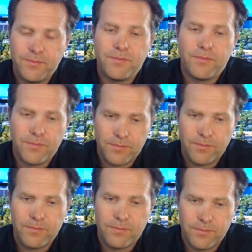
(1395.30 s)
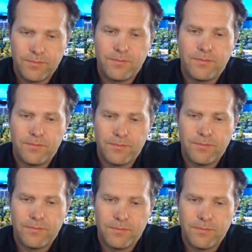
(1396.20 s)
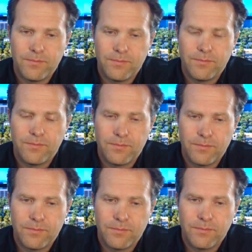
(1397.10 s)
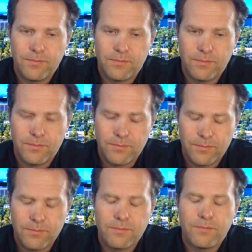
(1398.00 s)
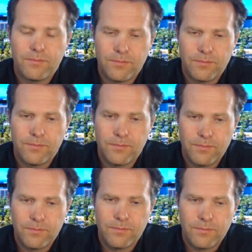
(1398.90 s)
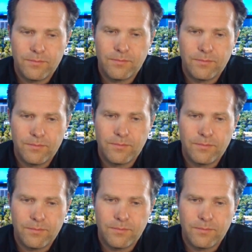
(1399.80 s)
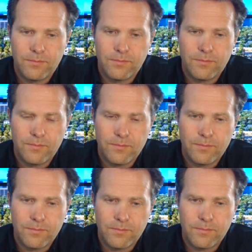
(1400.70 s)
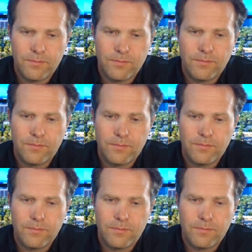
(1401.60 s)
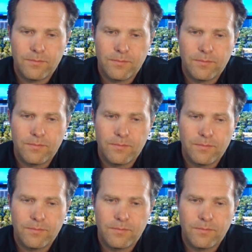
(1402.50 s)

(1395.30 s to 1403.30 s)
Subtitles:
No words are spoken by the person on screen.